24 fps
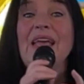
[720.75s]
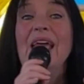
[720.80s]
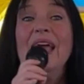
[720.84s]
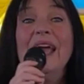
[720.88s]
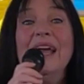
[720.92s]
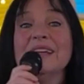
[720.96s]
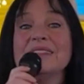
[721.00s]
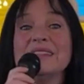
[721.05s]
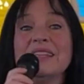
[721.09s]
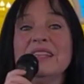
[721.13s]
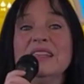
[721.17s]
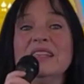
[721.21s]

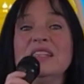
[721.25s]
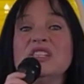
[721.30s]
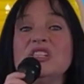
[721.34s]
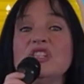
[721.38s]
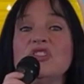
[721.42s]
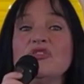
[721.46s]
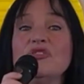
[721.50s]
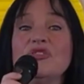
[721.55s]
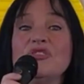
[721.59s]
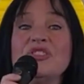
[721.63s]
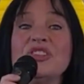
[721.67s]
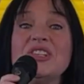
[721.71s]
asking the
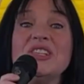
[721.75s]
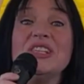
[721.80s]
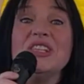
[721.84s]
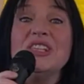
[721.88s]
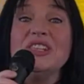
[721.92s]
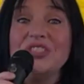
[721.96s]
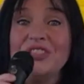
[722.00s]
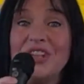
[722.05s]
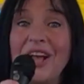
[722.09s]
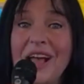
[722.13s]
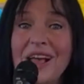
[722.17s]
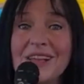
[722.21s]
children to
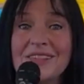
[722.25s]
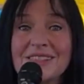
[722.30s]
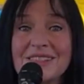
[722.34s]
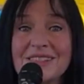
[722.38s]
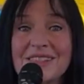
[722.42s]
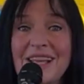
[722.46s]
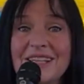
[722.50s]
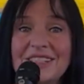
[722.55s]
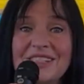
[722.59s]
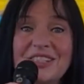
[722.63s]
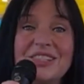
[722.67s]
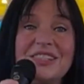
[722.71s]
teach us,
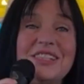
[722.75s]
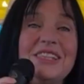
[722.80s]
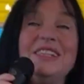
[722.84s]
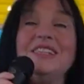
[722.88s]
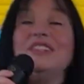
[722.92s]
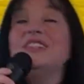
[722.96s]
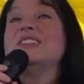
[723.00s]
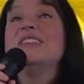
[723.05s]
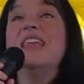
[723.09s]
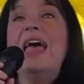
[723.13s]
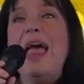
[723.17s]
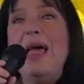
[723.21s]
not
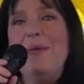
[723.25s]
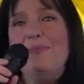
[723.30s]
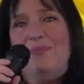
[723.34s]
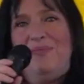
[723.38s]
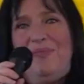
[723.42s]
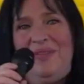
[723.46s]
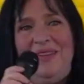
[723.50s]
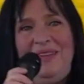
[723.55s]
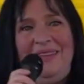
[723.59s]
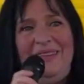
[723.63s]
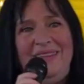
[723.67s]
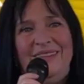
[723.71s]
teach
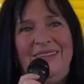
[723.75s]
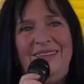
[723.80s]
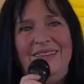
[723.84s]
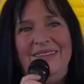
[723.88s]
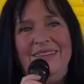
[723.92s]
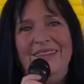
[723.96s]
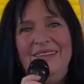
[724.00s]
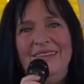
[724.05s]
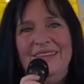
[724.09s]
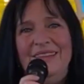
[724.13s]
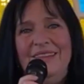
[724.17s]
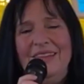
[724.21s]
them.
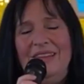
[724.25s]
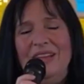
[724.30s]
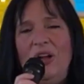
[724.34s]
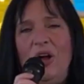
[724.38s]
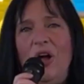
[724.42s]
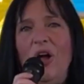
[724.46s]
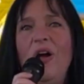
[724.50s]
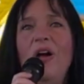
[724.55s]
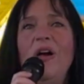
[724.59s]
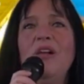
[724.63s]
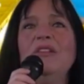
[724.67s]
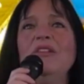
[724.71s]

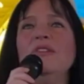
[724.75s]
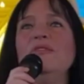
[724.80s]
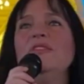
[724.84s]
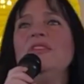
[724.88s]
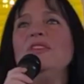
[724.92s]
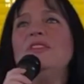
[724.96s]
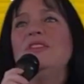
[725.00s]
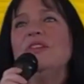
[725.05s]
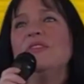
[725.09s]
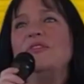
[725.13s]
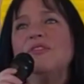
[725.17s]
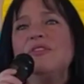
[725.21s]
All of the
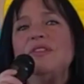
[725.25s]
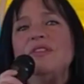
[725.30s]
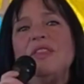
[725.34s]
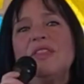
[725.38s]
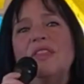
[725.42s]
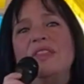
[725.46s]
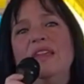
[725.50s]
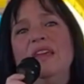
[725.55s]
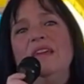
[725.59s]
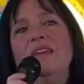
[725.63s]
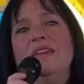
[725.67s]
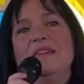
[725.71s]
different
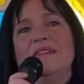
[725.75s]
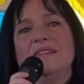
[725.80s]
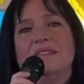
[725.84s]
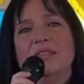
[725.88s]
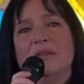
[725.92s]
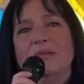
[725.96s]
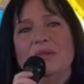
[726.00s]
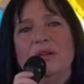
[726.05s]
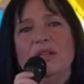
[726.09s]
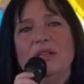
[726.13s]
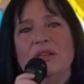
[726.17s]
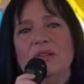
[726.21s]
things that
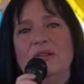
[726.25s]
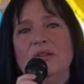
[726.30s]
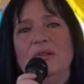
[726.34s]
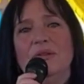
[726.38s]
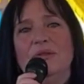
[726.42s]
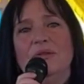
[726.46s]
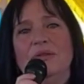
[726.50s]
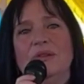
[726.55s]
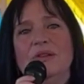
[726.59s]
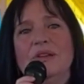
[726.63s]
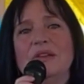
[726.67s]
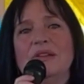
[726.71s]
we do
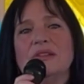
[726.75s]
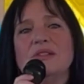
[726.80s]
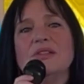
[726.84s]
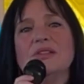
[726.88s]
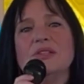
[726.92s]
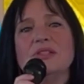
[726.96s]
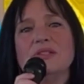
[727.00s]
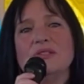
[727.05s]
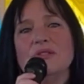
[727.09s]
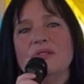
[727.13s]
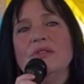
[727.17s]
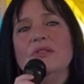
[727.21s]
to
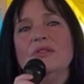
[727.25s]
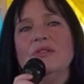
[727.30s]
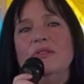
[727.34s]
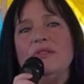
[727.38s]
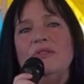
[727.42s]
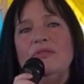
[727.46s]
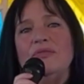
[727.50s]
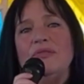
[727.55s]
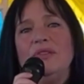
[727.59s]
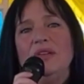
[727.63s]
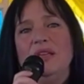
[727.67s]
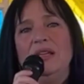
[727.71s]

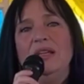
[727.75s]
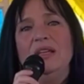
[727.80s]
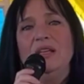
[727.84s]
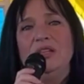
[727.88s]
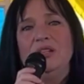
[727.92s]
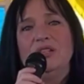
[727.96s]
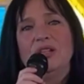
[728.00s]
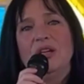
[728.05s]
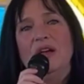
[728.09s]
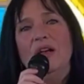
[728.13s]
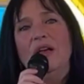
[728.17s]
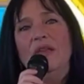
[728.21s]
serve
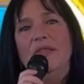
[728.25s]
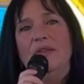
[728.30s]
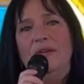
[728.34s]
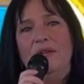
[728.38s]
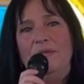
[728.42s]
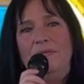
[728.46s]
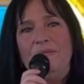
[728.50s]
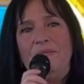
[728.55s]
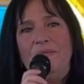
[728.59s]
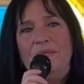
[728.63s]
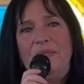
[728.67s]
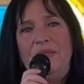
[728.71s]
each other,
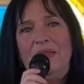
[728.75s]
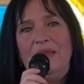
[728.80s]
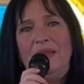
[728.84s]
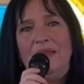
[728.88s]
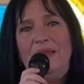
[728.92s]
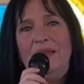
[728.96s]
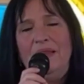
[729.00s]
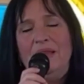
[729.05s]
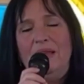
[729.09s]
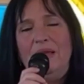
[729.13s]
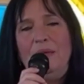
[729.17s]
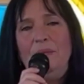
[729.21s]

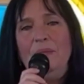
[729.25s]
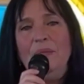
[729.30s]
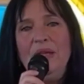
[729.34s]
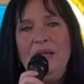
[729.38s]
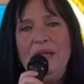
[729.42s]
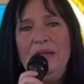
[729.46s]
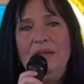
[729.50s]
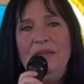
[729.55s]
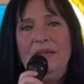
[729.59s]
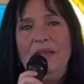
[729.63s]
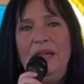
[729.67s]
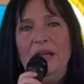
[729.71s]

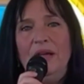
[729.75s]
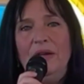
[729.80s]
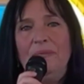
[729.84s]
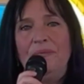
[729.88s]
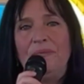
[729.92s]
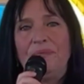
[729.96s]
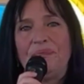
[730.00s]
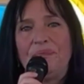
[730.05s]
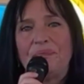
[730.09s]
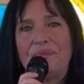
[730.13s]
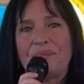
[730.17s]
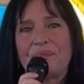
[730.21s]
being there.
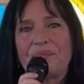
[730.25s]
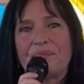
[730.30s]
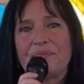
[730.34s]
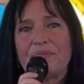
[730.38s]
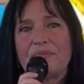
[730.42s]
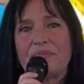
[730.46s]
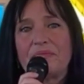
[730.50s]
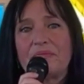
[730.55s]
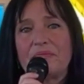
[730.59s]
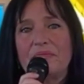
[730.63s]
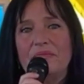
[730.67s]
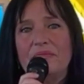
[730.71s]

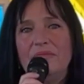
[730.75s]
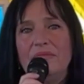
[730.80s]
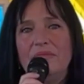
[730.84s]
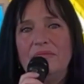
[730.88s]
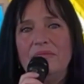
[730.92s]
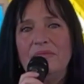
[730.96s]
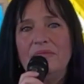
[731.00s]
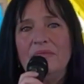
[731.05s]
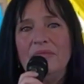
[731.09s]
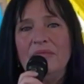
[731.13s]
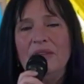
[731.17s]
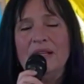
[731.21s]

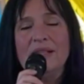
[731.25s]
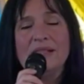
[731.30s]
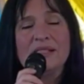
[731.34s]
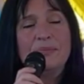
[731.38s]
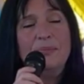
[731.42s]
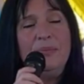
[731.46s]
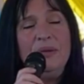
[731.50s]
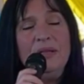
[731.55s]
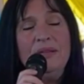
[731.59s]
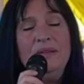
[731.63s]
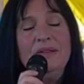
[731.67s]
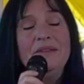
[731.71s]
It's
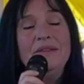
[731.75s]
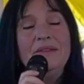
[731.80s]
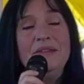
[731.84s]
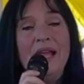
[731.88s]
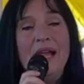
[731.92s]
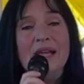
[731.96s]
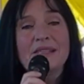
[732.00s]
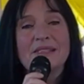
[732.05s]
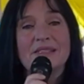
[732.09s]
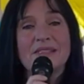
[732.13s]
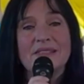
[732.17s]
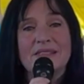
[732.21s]
been
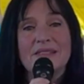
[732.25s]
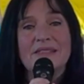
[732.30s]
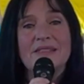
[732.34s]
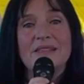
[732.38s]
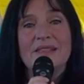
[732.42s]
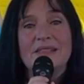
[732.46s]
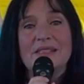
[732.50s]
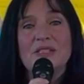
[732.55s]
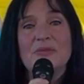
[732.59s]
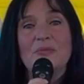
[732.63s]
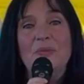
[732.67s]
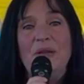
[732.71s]

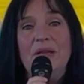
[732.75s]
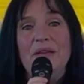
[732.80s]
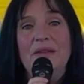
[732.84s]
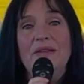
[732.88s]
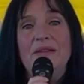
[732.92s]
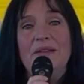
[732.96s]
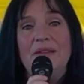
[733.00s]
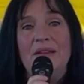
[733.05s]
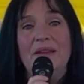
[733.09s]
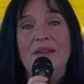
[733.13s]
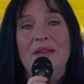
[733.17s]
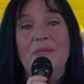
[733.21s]

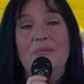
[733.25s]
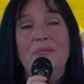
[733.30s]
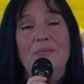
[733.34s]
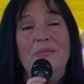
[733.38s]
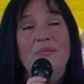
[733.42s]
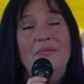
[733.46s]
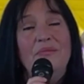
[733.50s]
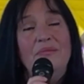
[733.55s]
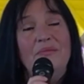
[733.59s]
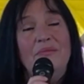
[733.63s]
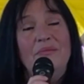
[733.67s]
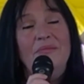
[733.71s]

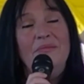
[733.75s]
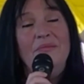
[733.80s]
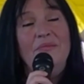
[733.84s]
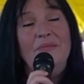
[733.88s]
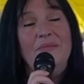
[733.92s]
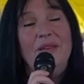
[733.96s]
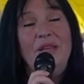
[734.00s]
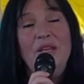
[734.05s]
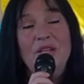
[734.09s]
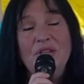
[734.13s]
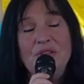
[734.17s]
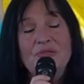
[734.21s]
an
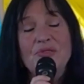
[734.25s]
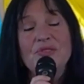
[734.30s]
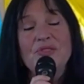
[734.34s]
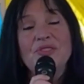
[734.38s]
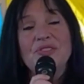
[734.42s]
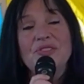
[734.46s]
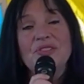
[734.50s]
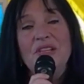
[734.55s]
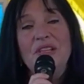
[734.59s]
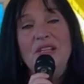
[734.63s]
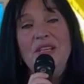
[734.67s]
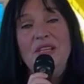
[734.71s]

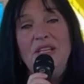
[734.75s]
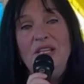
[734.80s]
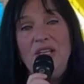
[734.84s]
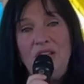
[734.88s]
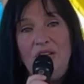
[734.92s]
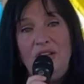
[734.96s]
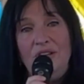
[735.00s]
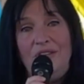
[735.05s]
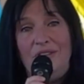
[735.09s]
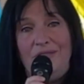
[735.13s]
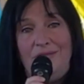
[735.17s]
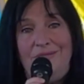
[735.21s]
interesting
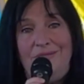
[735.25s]
year.